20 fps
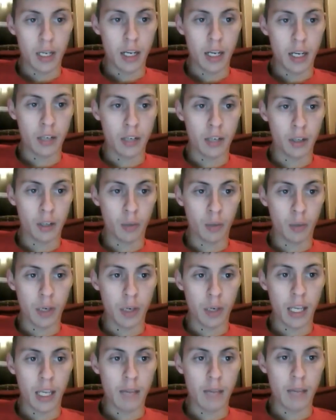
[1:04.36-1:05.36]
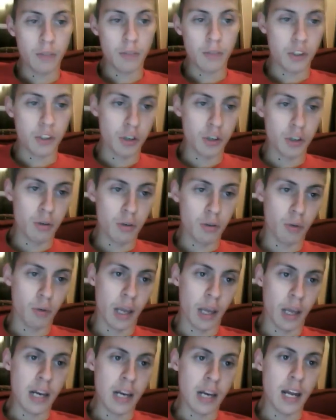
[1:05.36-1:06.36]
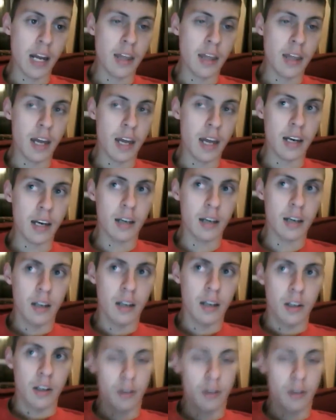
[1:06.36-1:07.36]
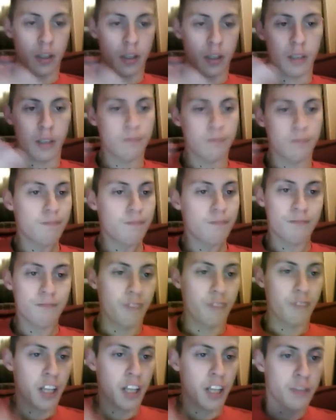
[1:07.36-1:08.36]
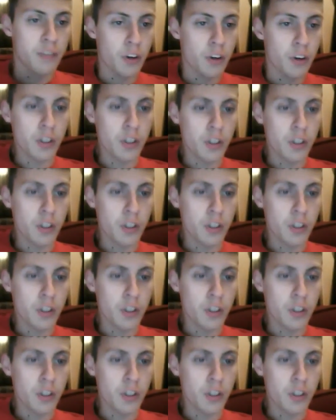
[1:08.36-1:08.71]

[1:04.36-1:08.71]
and you're going to win games you shouldn't win, and then you're going to vice versa.